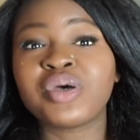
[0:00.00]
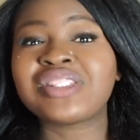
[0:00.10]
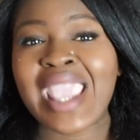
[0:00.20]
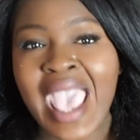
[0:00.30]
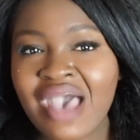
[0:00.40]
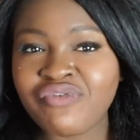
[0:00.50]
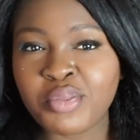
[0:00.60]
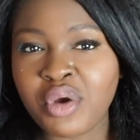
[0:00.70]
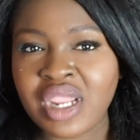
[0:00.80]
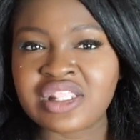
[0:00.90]
but they have
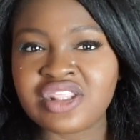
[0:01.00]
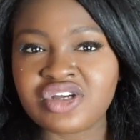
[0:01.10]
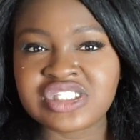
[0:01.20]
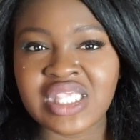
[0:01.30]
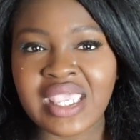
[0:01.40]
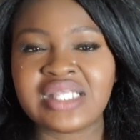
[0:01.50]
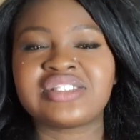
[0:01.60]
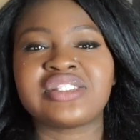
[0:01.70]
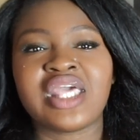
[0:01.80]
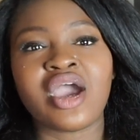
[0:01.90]
upgraded their
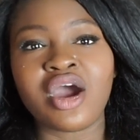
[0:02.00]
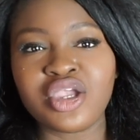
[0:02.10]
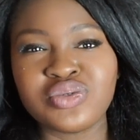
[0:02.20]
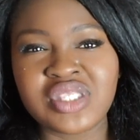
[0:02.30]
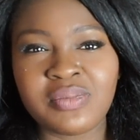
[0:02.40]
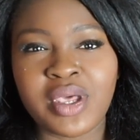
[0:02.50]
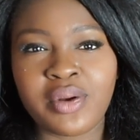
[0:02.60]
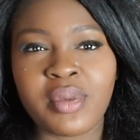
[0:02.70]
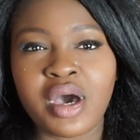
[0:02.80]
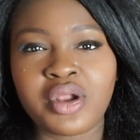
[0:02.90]
site. They are using
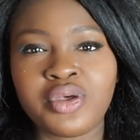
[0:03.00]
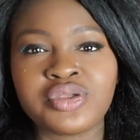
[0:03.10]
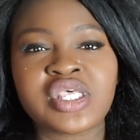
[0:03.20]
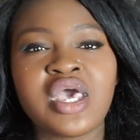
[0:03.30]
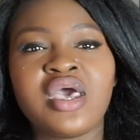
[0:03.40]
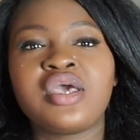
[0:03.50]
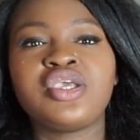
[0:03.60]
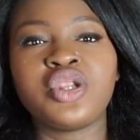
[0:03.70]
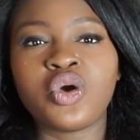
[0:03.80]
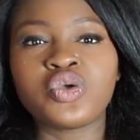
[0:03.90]
better models,
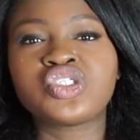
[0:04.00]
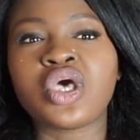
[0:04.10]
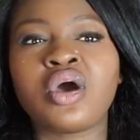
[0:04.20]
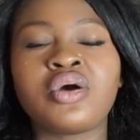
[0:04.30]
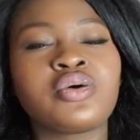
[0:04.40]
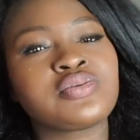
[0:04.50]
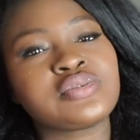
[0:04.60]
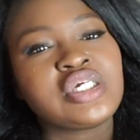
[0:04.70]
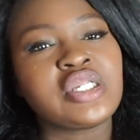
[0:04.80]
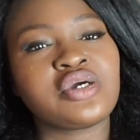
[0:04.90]
you know, so,
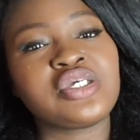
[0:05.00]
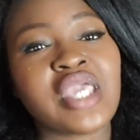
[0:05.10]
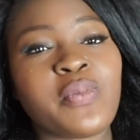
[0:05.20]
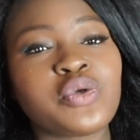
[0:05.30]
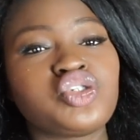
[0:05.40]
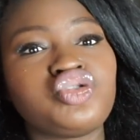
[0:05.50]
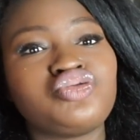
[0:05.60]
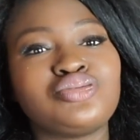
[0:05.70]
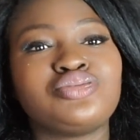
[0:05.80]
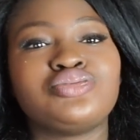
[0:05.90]
you know, you get what
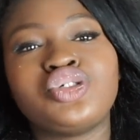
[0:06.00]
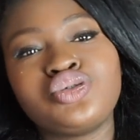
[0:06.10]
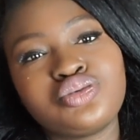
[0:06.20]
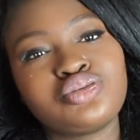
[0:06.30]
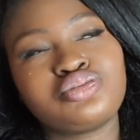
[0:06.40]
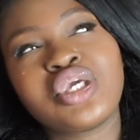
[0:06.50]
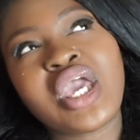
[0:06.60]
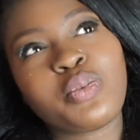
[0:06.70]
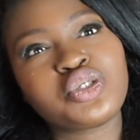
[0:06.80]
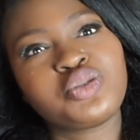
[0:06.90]
you, you, you
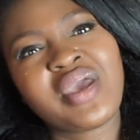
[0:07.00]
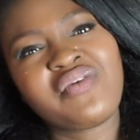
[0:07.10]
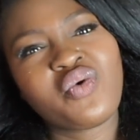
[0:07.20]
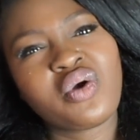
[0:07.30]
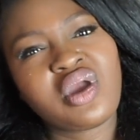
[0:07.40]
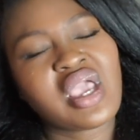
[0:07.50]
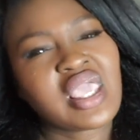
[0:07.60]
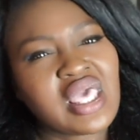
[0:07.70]
get what you pay for, I